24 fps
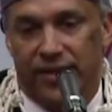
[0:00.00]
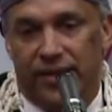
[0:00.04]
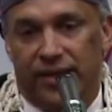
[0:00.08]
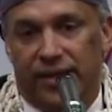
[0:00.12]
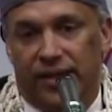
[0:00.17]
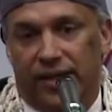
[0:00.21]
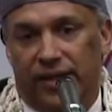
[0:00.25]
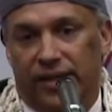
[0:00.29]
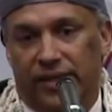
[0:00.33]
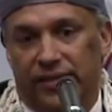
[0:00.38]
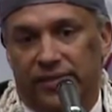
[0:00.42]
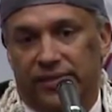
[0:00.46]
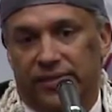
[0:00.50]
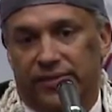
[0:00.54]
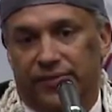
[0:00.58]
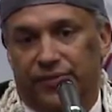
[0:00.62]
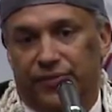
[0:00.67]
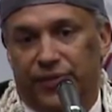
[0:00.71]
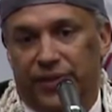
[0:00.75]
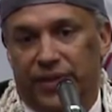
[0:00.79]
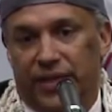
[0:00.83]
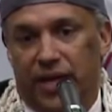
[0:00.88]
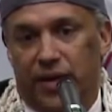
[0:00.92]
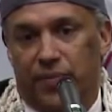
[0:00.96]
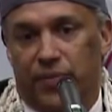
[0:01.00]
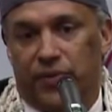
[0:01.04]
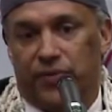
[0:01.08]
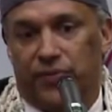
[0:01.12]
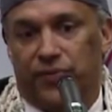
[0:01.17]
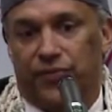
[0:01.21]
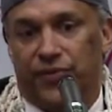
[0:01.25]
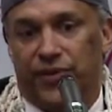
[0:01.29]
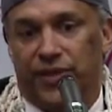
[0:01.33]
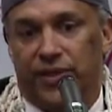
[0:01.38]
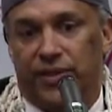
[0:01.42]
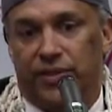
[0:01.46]
It's a phenomenal
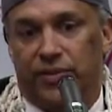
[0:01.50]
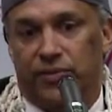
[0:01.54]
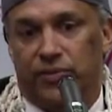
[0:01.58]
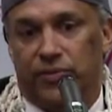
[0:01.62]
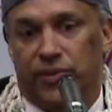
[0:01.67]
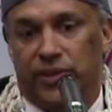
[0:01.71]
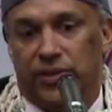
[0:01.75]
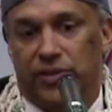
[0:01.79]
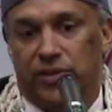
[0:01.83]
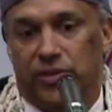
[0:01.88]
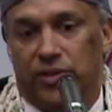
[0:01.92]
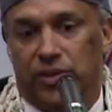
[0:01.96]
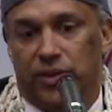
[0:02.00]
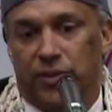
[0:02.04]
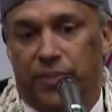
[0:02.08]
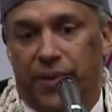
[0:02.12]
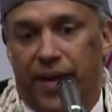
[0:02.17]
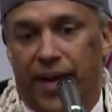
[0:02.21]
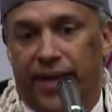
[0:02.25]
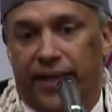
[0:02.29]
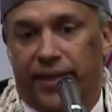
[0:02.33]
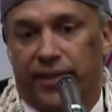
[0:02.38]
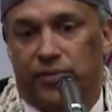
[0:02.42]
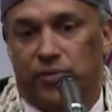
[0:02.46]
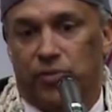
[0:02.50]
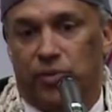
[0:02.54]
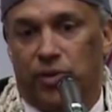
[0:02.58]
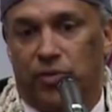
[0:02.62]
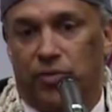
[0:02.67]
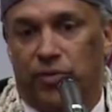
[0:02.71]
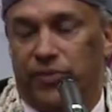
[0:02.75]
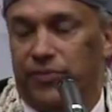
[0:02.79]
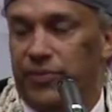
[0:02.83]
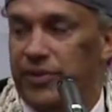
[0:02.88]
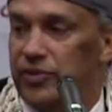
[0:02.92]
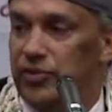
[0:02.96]
feat when you look back at
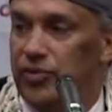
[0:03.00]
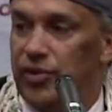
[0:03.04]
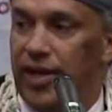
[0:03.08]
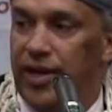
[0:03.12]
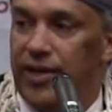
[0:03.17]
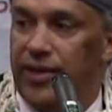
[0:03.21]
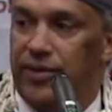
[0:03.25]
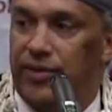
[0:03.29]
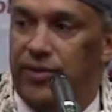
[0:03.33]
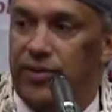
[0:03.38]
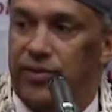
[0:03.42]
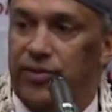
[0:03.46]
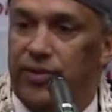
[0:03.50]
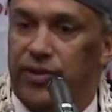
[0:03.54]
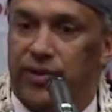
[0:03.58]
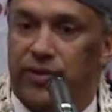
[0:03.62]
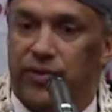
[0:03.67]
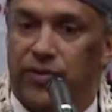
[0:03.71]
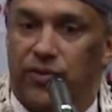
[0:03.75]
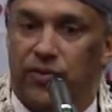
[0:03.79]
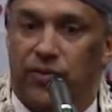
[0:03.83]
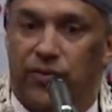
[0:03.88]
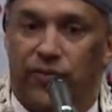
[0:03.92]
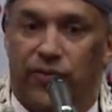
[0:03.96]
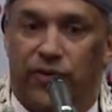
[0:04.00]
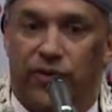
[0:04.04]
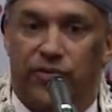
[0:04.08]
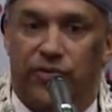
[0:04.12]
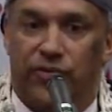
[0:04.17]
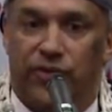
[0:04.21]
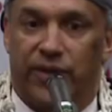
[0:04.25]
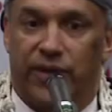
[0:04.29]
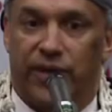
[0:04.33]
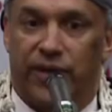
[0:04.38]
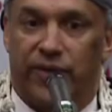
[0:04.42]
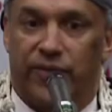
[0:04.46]
what we've been trying to do here at the
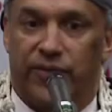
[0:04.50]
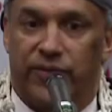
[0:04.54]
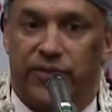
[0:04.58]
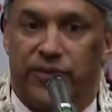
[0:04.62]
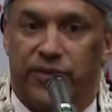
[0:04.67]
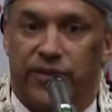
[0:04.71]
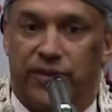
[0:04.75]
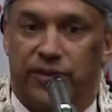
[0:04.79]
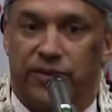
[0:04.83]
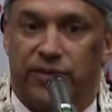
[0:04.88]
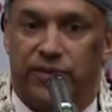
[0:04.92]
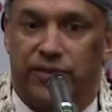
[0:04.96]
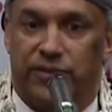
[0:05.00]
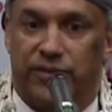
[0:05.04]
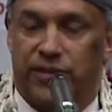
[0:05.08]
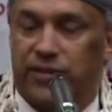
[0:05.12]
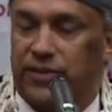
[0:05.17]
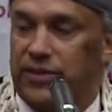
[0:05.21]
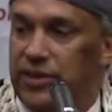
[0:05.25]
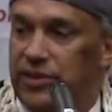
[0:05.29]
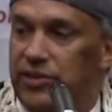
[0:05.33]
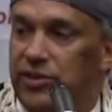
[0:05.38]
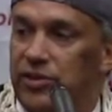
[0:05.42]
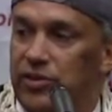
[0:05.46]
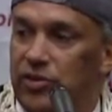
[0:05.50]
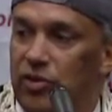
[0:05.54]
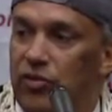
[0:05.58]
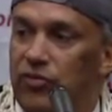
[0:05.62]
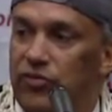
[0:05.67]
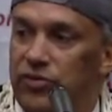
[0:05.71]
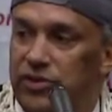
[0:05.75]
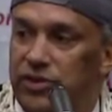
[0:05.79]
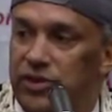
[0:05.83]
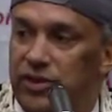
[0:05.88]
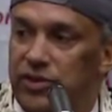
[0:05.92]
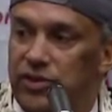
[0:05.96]
university ever since I took
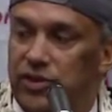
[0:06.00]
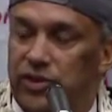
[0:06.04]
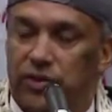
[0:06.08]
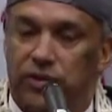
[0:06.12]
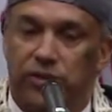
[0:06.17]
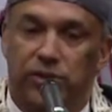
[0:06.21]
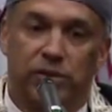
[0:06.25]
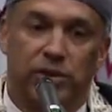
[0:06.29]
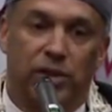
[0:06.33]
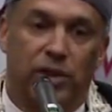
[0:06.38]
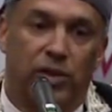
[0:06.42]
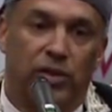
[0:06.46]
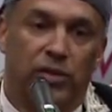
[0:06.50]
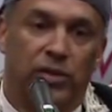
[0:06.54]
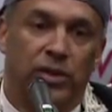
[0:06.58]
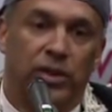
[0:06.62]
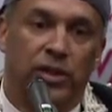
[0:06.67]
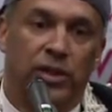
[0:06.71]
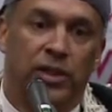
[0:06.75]
over 6 years ago.